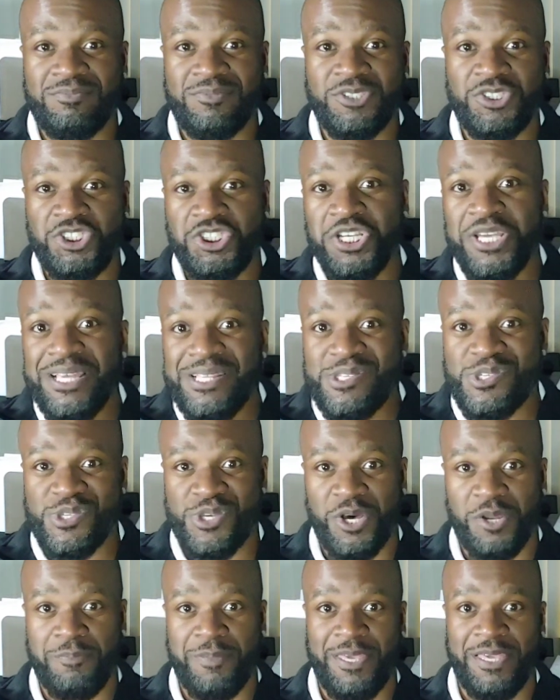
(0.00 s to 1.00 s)
cheats
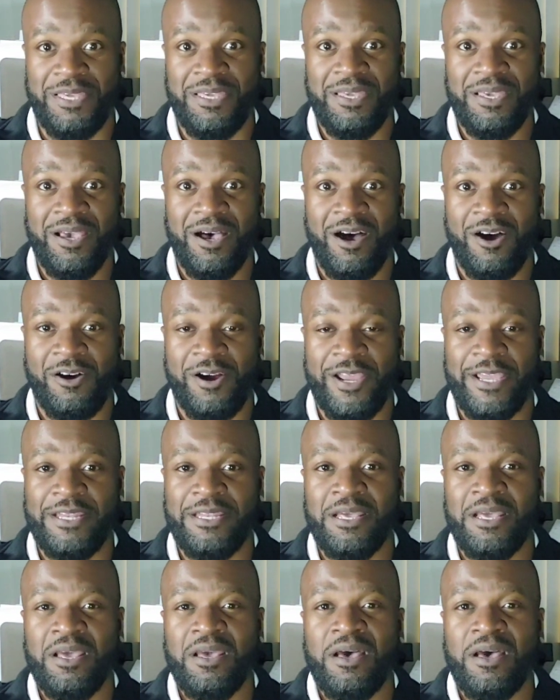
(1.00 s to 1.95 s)
on me, all right,